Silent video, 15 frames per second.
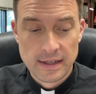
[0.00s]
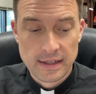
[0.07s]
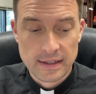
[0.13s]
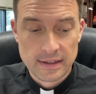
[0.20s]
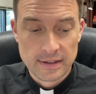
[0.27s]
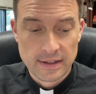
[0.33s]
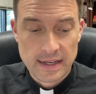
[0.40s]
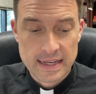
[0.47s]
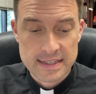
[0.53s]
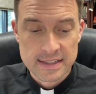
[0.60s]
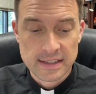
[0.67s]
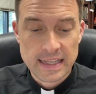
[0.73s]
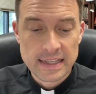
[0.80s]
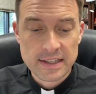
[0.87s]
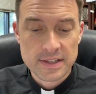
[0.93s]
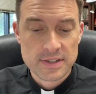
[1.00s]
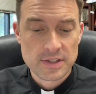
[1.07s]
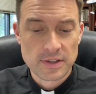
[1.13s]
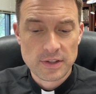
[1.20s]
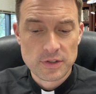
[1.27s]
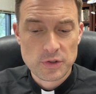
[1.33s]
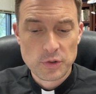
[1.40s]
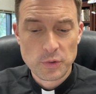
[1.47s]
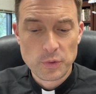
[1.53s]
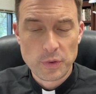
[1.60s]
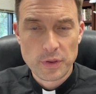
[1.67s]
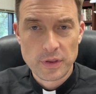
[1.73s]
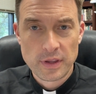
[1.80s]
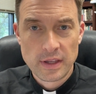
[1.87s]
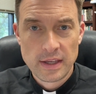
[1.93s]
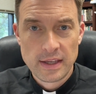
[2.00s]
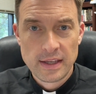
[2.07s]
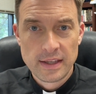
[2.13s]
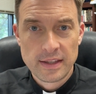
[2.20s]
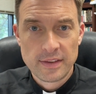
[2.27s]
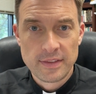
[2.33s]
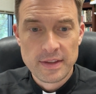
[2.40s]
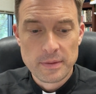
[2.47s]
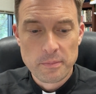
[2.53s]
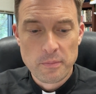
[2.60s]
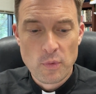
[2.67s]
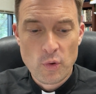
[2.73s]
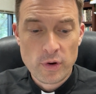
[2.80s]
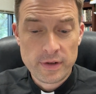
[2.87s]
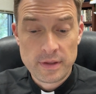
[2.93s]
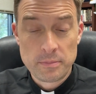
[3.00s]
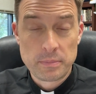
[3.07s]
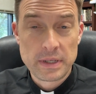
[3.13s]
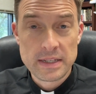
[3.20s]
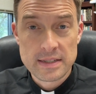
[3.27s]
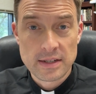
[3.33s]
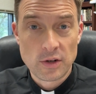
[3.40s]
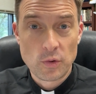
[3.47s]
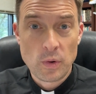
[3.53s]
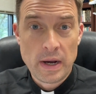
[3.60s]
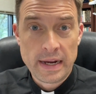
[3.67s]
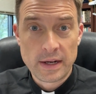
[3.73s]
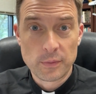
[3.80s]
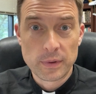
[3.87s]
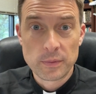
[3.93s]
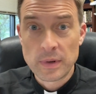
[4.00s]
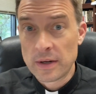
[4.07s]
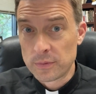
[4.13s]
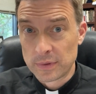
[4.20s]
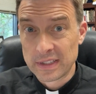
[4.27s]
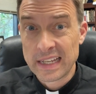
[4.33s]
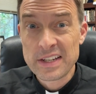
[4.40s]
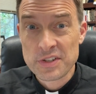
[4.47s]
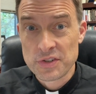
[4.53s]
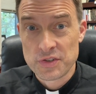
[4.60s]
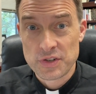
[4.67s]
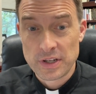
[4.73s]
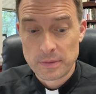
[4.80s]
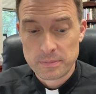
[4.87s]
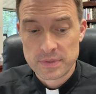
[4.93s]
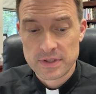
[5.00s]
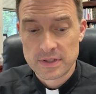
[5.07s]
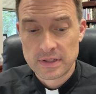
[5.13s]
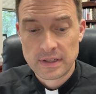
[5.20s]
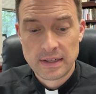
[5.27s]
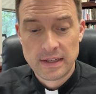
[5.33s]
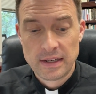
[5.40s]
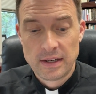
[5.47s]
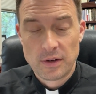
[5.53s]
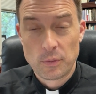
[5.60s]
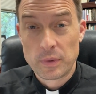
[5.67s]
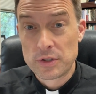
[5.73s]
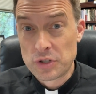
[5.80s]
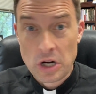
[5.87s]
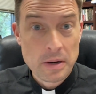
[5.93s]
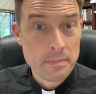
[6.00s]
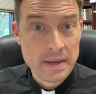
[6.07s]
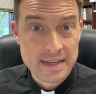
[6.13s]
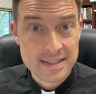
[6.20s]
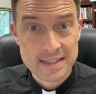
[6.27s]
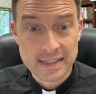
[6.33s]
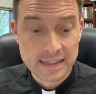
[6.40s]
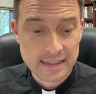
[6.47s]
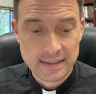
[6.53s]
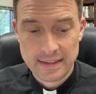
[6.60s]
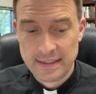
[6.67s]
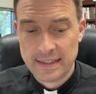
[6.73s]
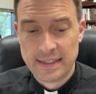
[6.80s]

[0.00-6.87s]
has led us to the truth that more than peace and quiet, we want relationships, which are messy.